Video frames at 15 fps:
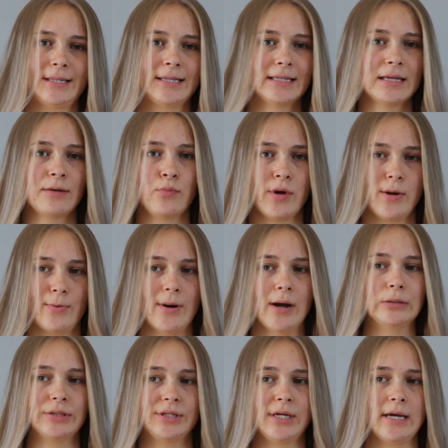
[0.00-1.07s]
Somewhere
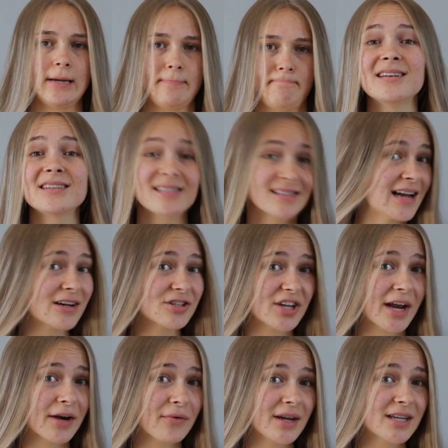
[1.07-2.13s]
around here. It's now
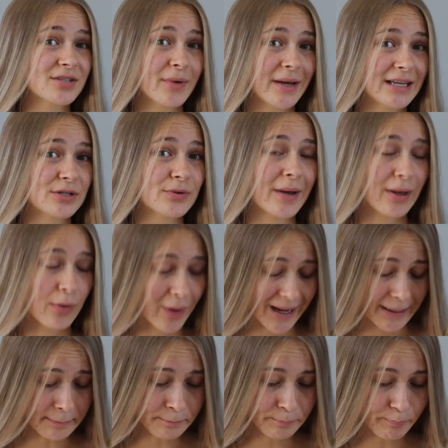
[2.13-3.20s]
January
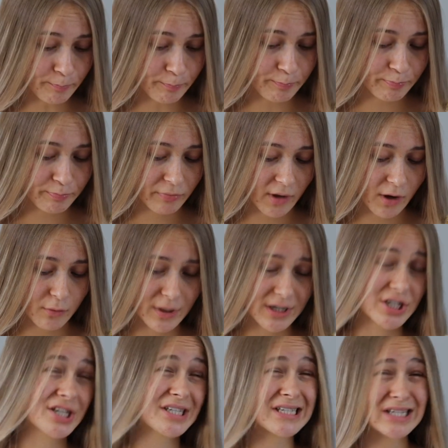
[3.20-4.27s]
2021,
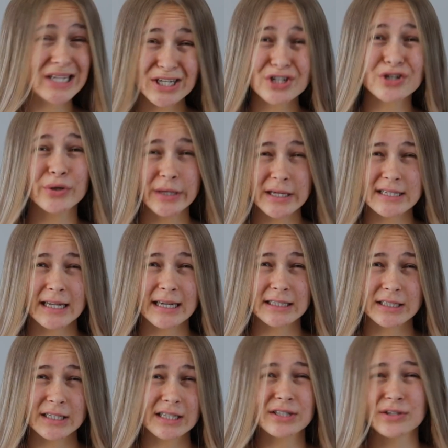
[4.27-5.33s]
which is 2 years
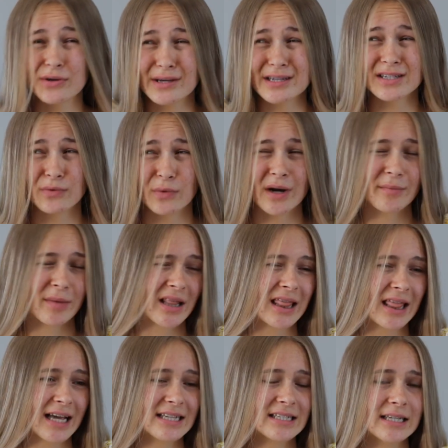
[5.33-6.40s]
later, 2 years and 1 month
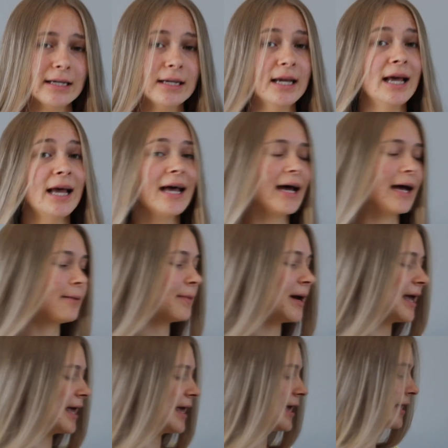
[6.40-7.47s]
later, and my
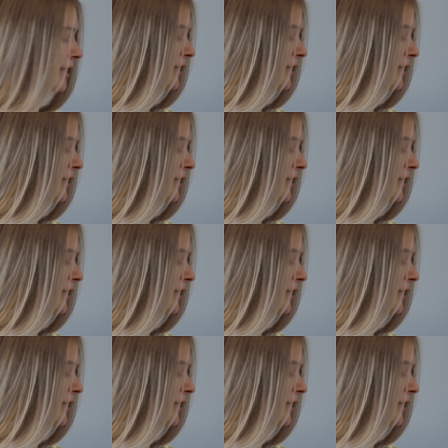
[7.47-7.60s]
hair